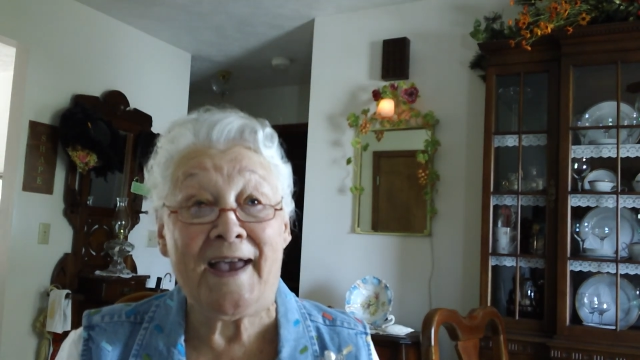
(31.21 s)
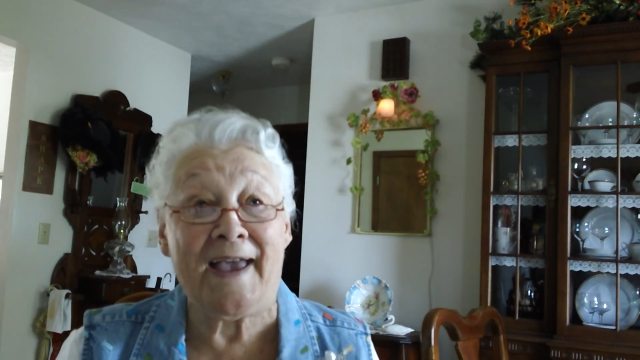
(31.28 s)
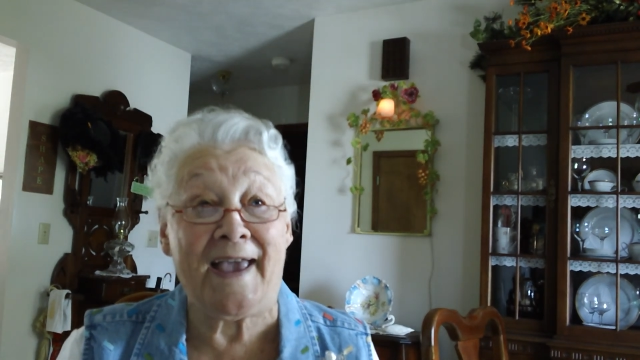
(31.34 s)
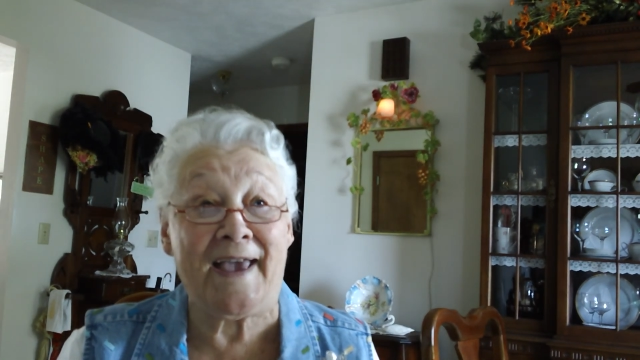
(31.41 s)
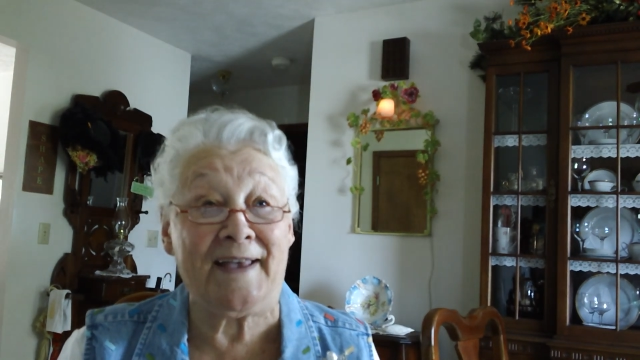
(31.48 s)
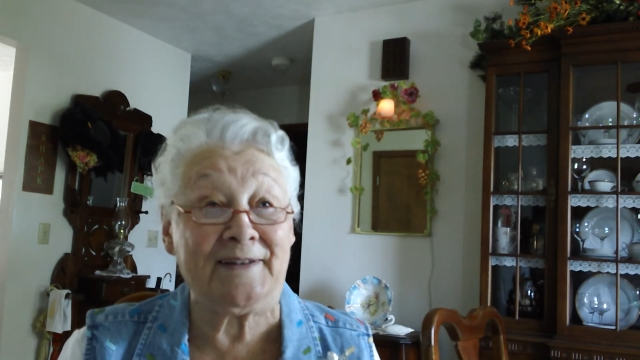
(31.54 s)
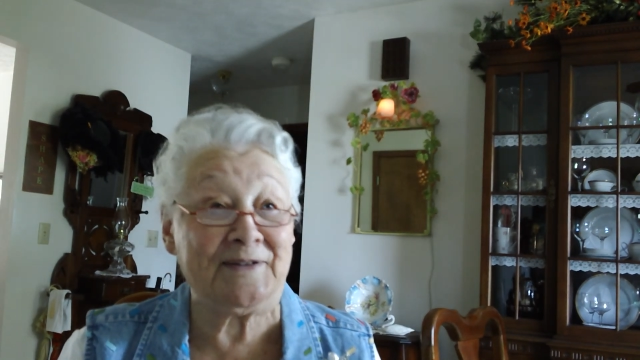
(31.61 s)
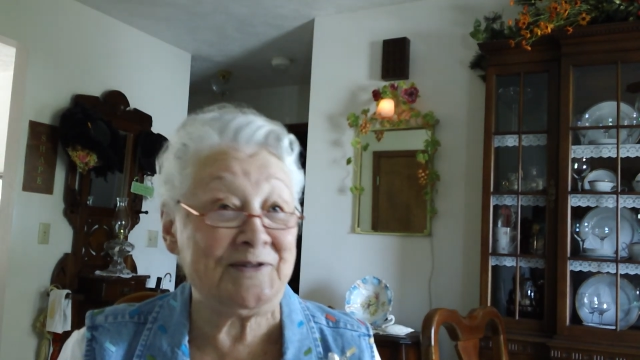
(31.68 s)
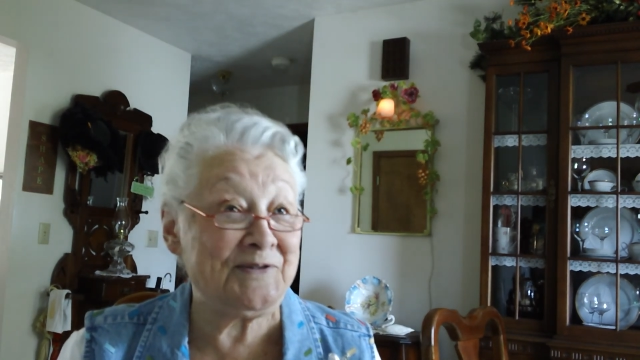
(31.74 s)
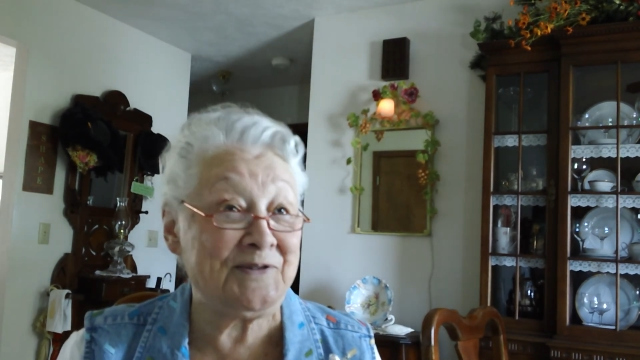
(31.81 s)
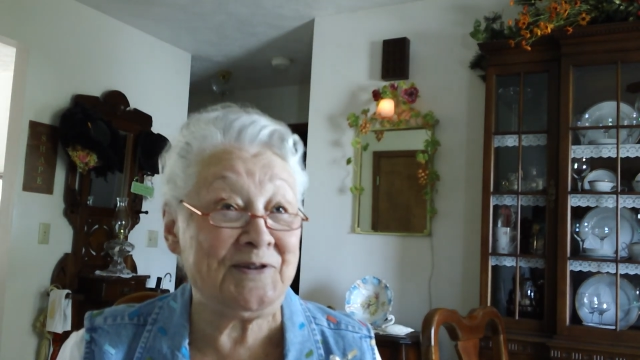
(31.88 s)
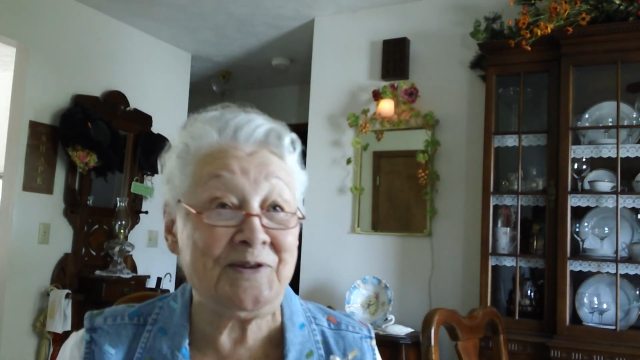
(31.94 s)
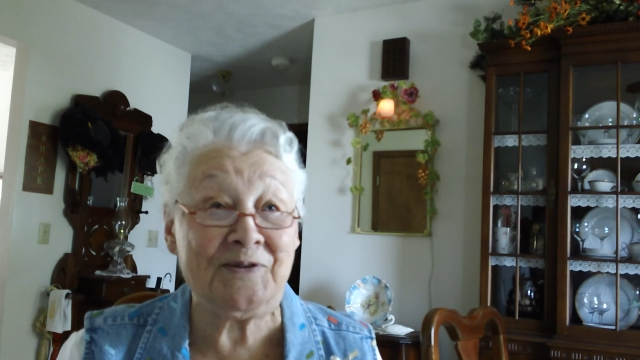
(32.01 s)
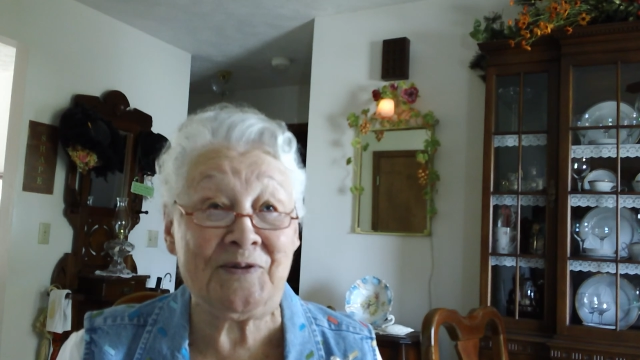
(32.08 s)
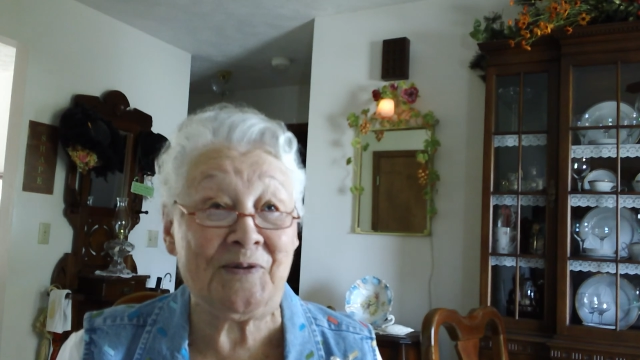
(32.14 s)
And,
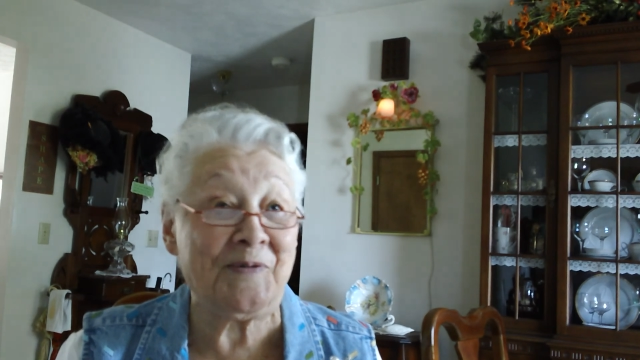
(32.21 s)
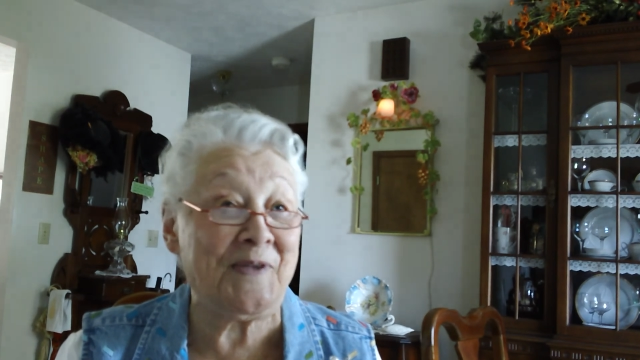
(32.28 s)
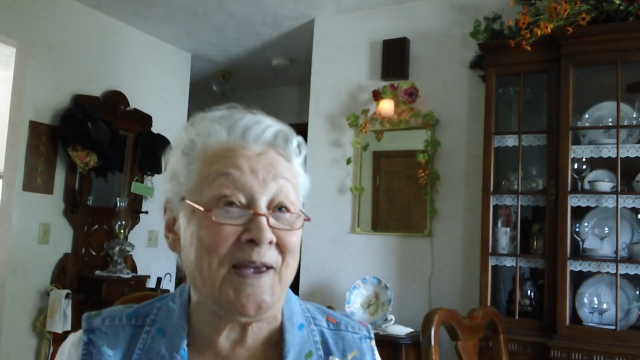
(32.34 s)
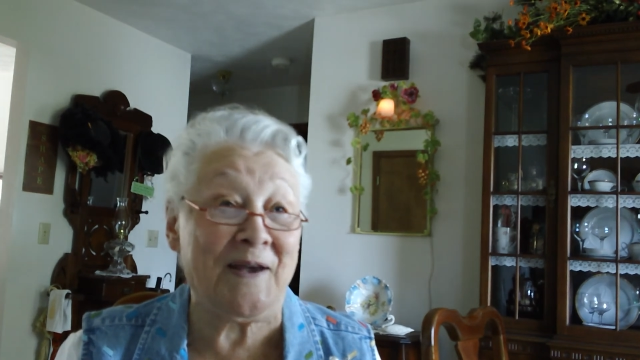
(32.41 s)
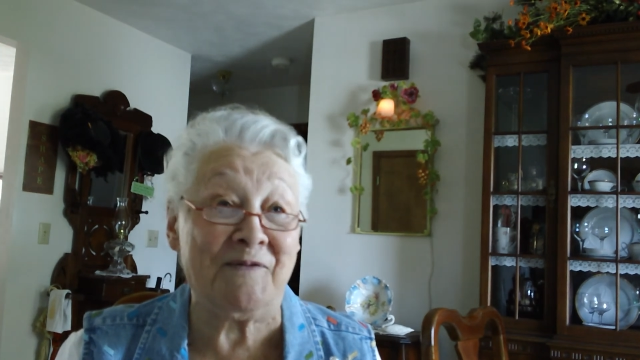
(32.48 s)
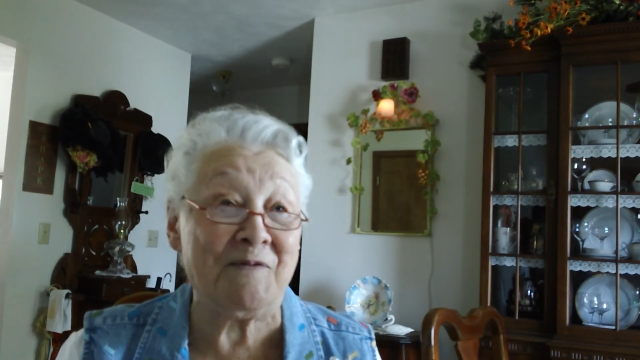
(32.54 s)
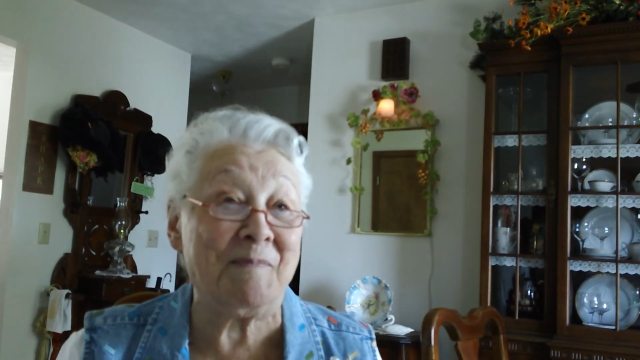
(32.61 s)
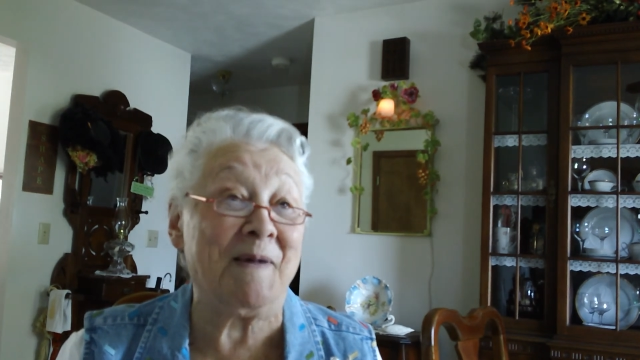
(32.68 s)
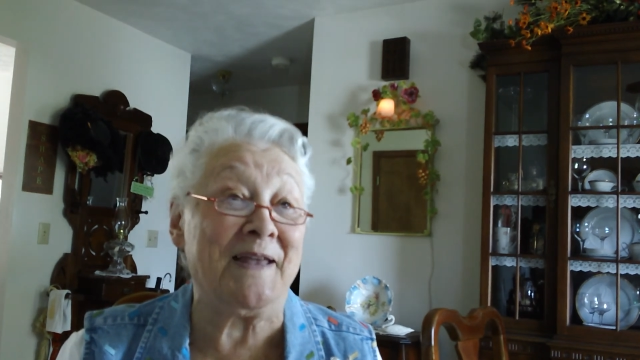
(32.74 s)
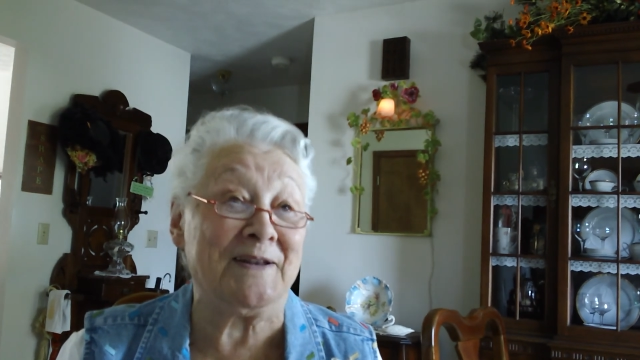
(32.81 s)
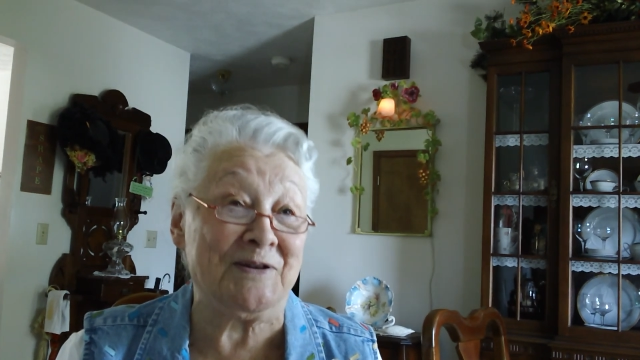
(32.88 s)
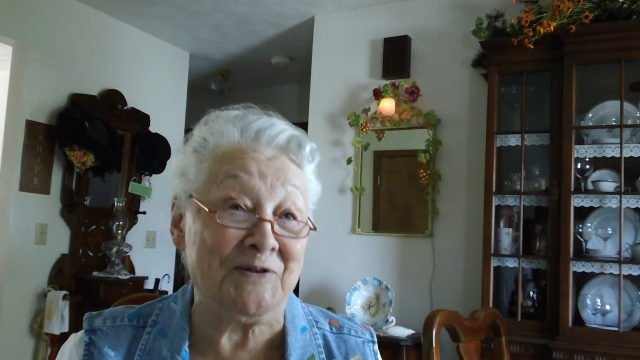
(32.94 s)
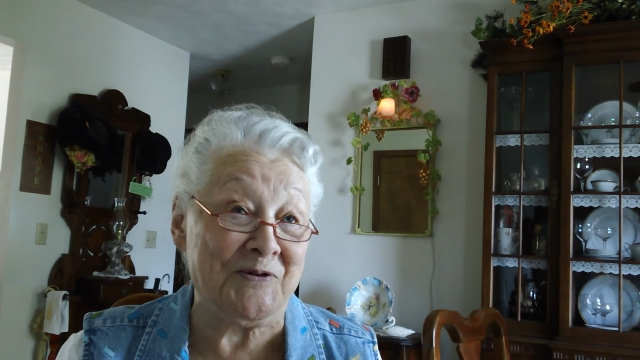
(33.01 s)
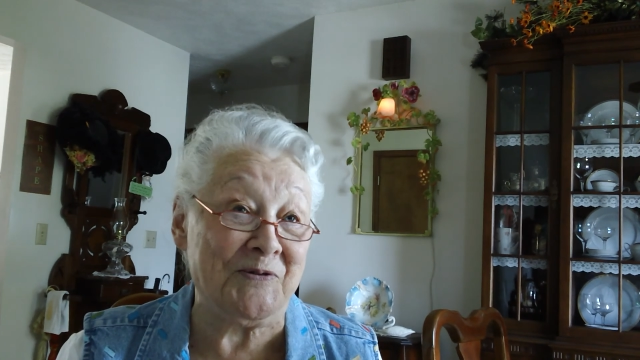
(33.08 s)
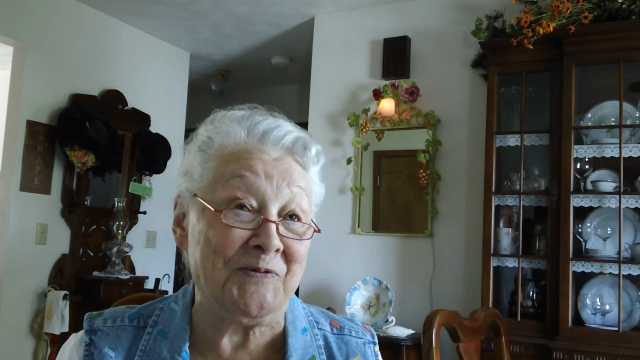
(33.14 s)
you know,
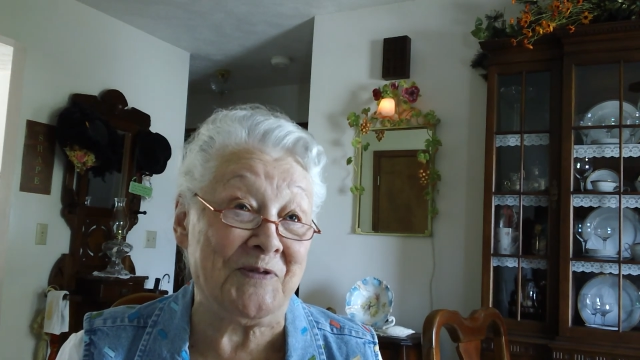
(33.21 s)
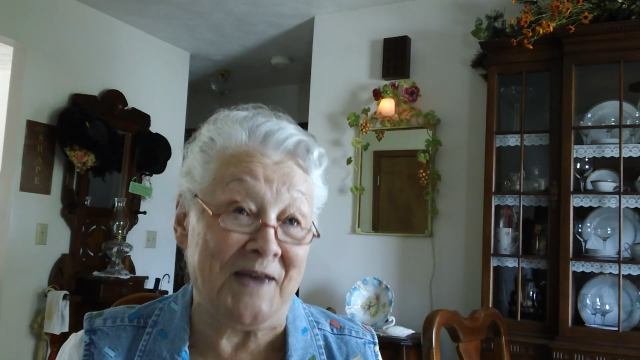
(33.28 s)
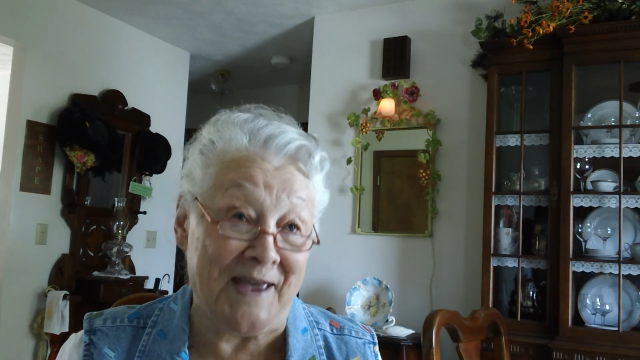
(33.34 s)
everybody knew the